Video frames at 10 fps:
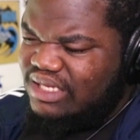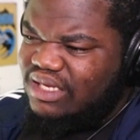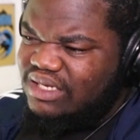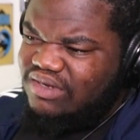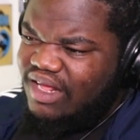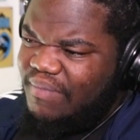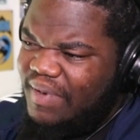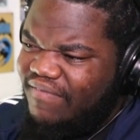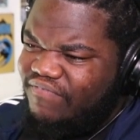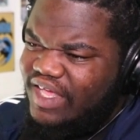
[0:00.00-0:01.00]
This straight up
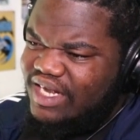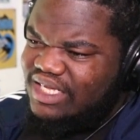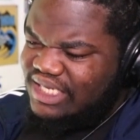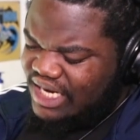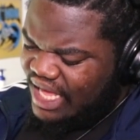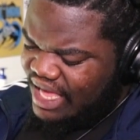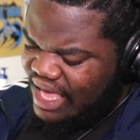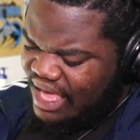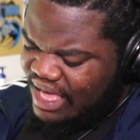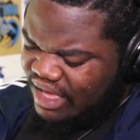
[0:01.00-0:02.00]
like feed us in
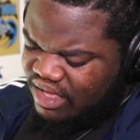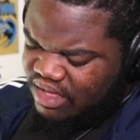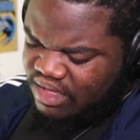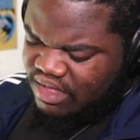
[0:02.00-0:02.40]
that egg.